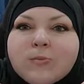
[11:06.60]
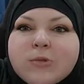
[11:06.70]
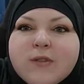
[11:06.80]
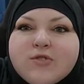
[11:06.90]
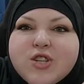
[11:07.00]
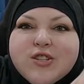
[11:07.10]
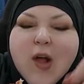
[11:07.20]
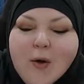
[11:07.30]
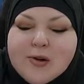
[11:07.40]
A lot of cheese.